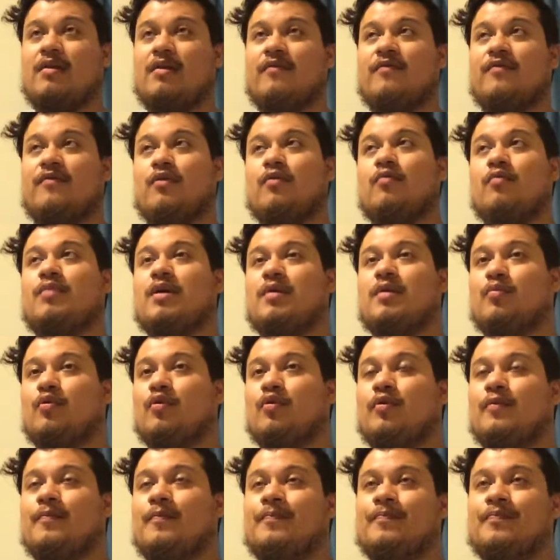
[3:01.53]
a few
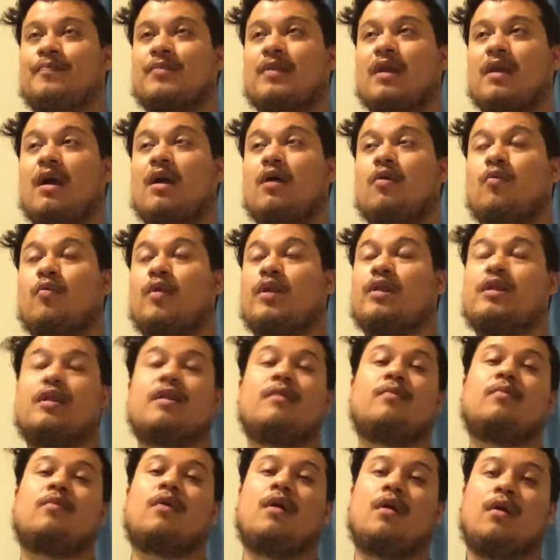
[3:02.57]
people. One of
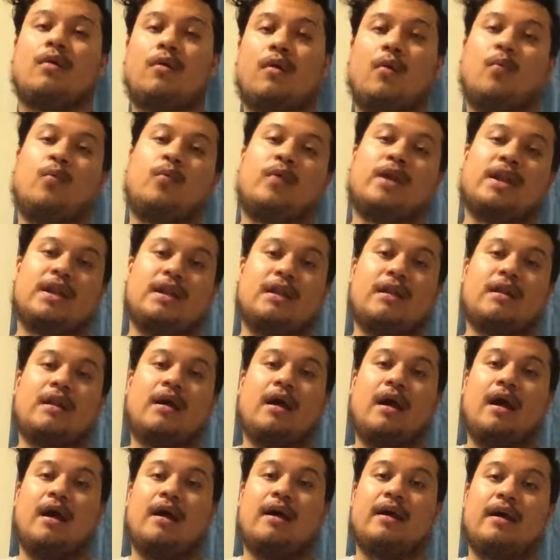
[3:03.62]
them
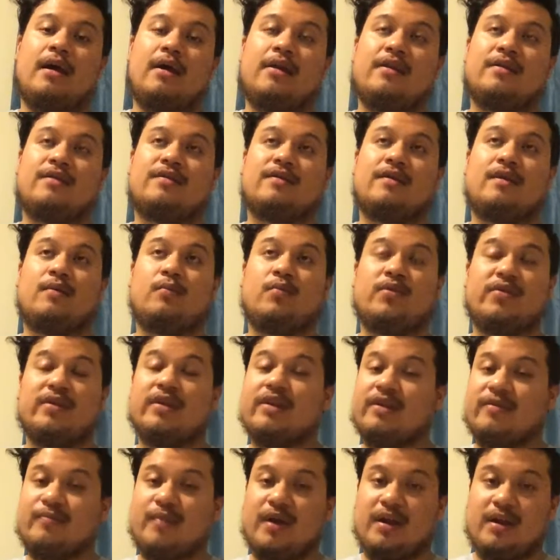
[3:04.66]
I honestly wasn't
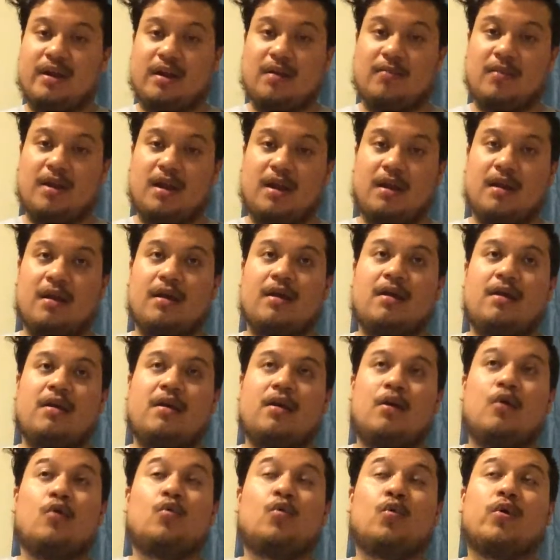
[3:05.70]
expecting meeting
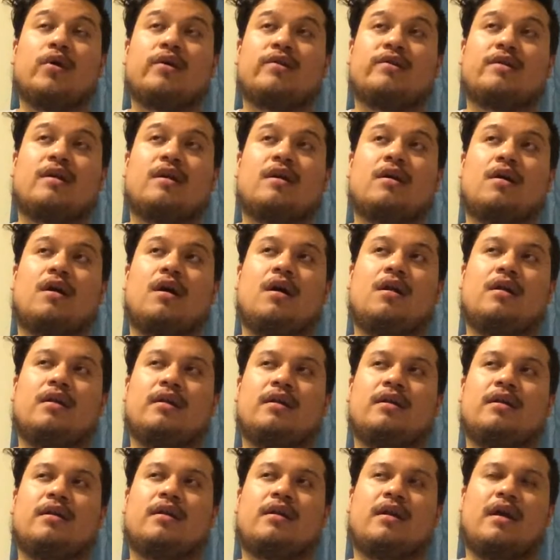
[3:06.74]
was
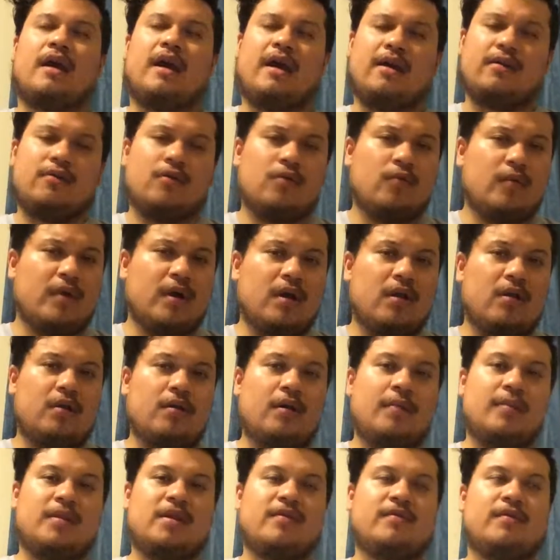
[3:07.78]
Colin Canterwell,
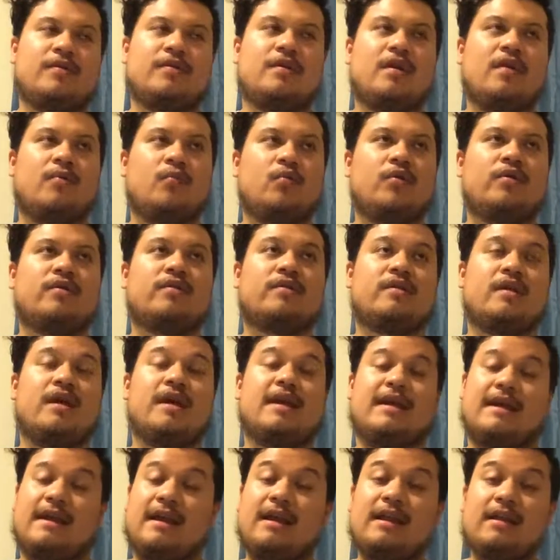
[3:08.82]
I believe his name was.
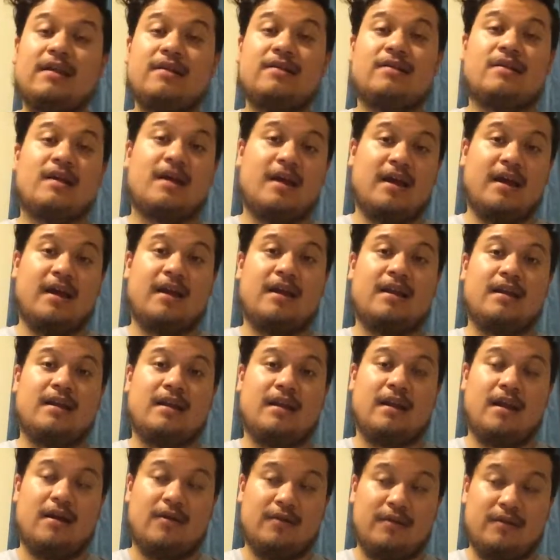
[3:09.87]
He designed,
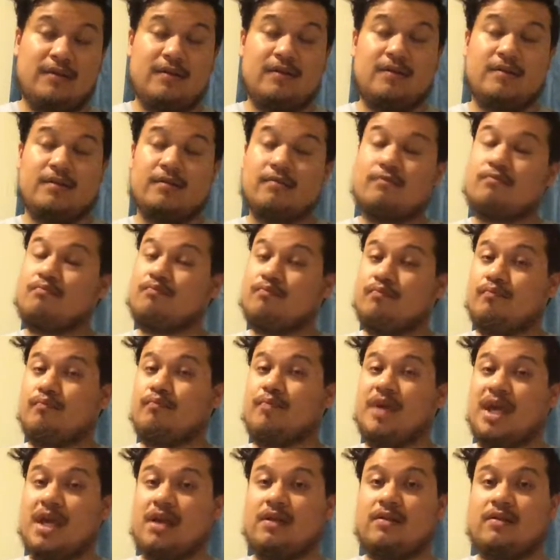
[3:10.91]
now this is
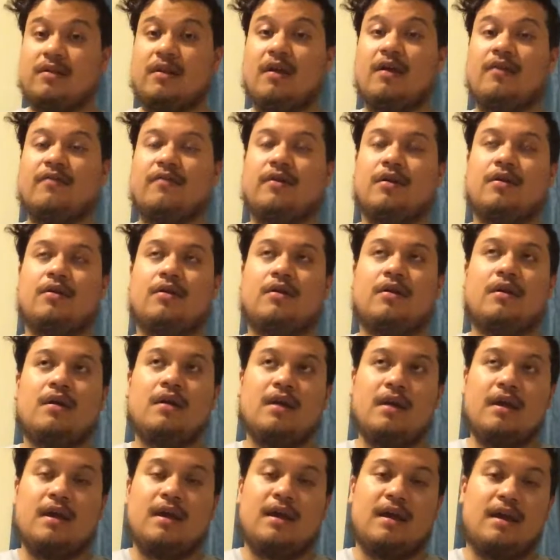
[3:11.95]
big stuff here.
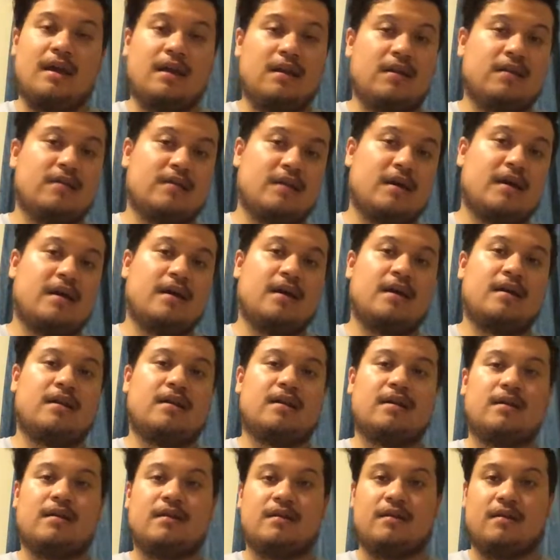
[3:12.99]
He
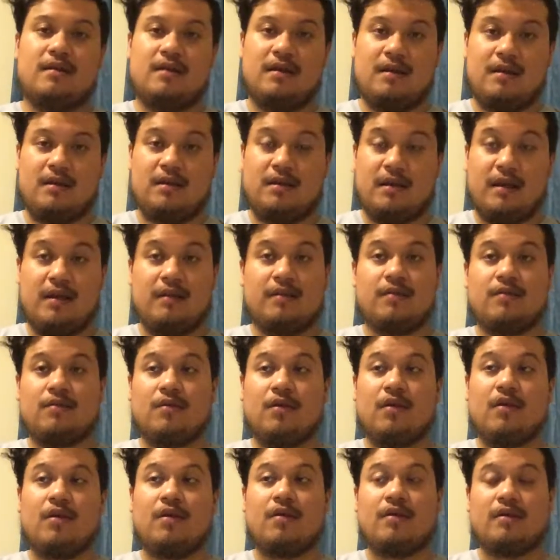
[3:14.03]
designed the Death
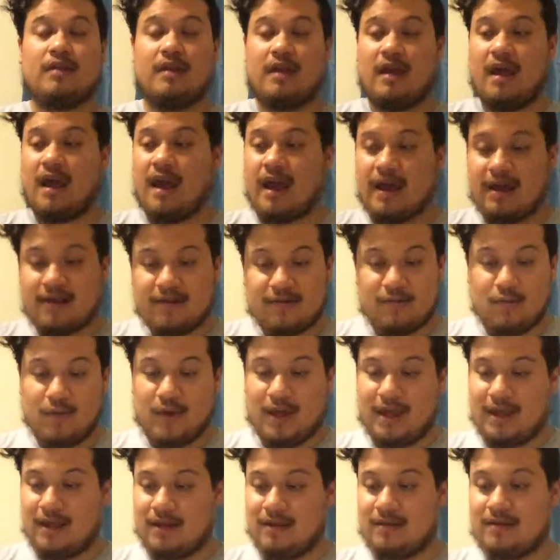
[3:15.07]
Star, the
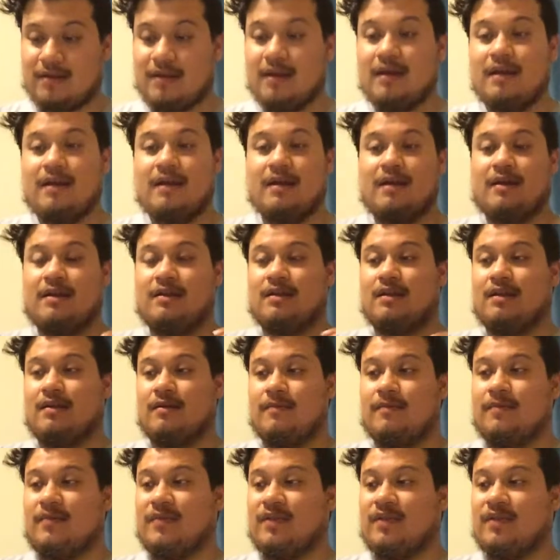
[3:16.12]
X-Wings, the